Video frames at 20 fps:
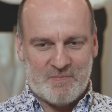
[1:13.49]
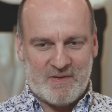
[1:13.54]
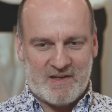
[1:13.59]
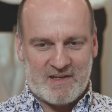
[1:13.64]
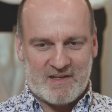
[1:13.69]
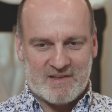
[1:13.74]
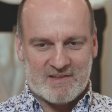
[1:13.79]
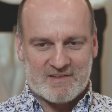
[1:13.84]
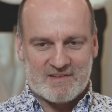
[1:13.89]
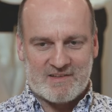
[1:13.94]

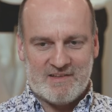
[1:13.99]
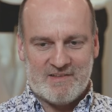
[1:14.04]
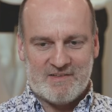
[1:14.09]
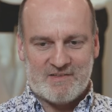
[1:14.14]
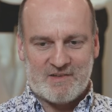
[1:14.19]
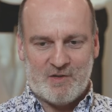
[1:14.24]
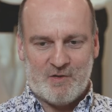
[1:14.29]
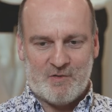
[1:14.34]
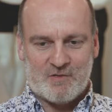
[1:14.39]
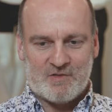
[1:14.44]
back in the
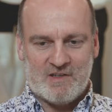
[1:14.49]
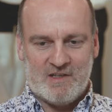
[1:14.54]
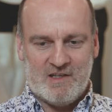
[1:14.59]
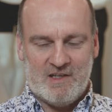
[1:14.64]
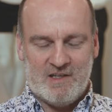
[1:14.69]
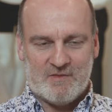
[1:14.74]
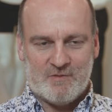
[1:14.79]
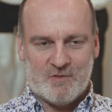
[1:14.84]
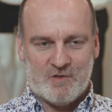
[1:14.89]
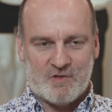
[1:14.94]
days, obviously,
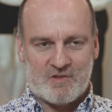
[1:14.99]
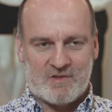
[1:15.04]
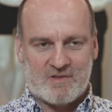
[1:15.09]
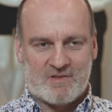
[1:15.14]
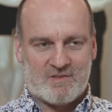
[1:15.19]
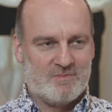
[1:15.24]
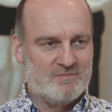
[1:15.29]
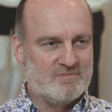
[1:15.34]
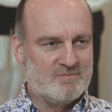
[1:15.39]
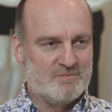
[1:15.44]
it
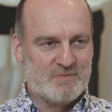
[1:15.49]
was